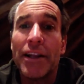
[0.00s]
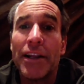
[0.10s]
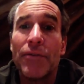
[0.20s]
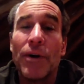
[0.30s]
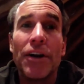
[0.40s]

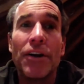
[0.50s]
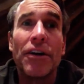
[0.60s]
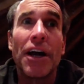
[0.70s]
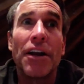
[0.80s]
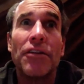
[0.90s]
so I
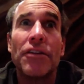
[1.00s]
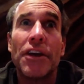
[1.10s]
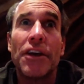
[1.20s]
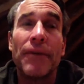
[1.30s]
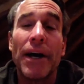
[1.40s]
did want to
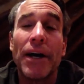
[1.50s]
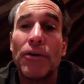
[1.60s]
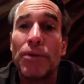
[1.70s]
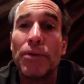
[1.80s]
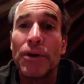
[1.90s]
kind of
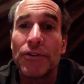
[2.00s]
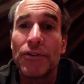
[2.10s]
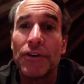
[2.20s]
give my own